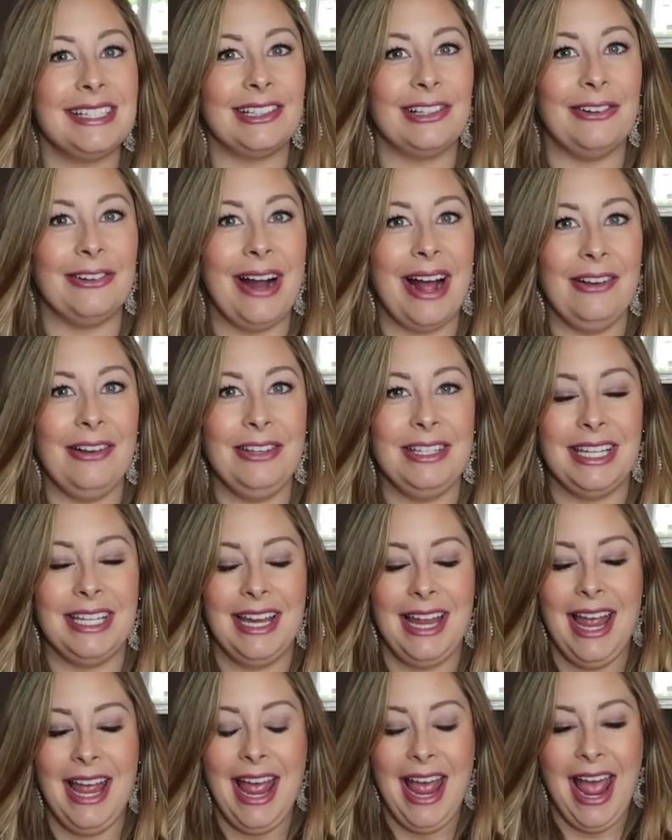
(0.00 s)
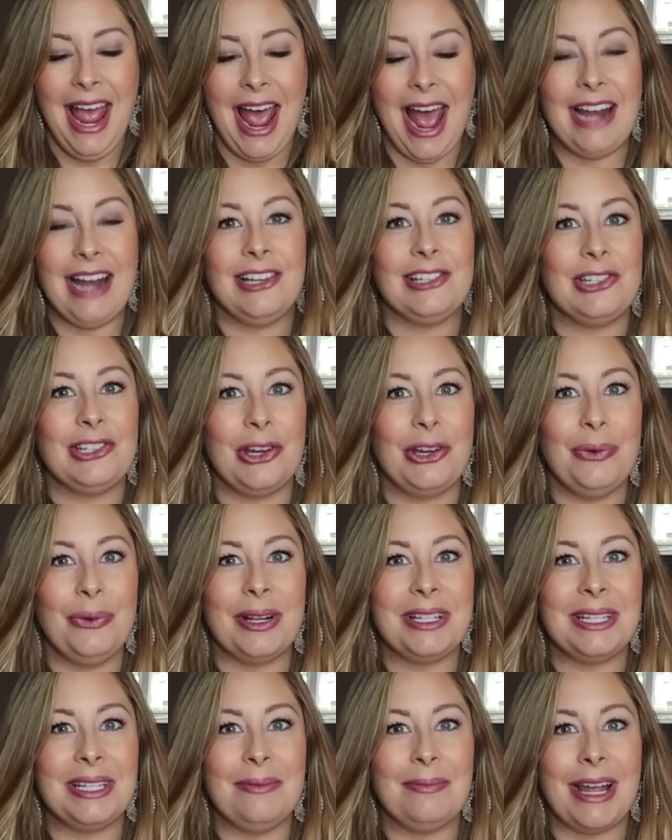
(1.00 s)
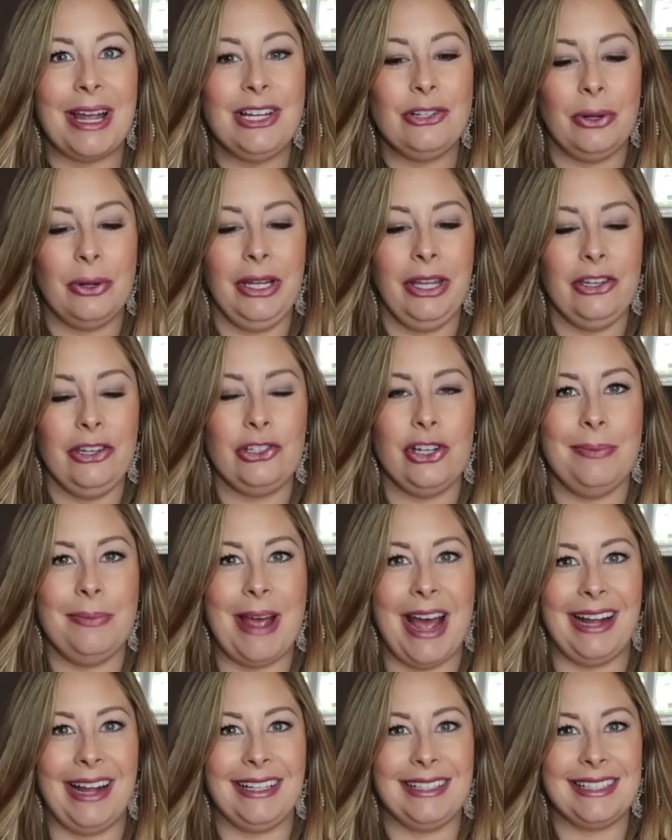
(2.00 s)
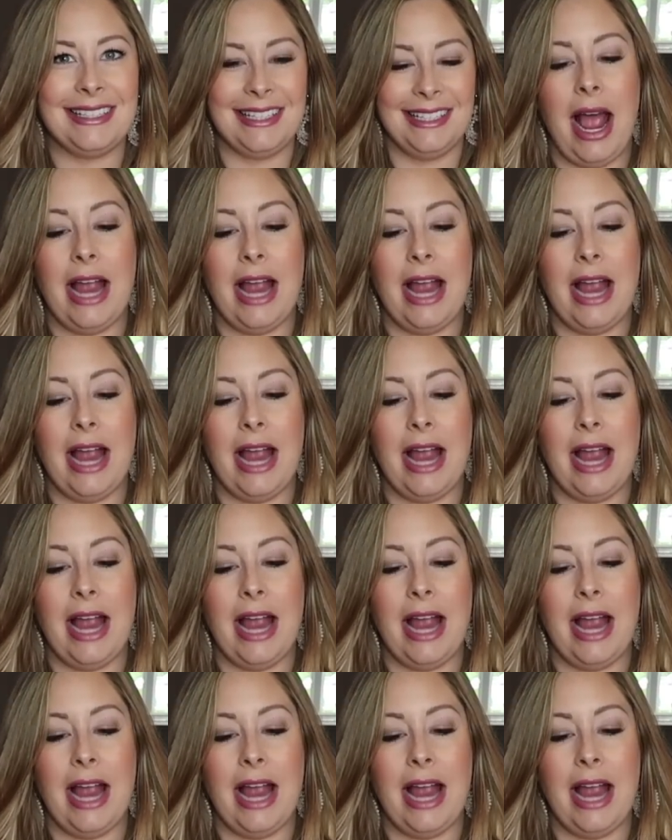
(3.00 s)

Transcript: stick around and I'll show you what's in my toiletry bags.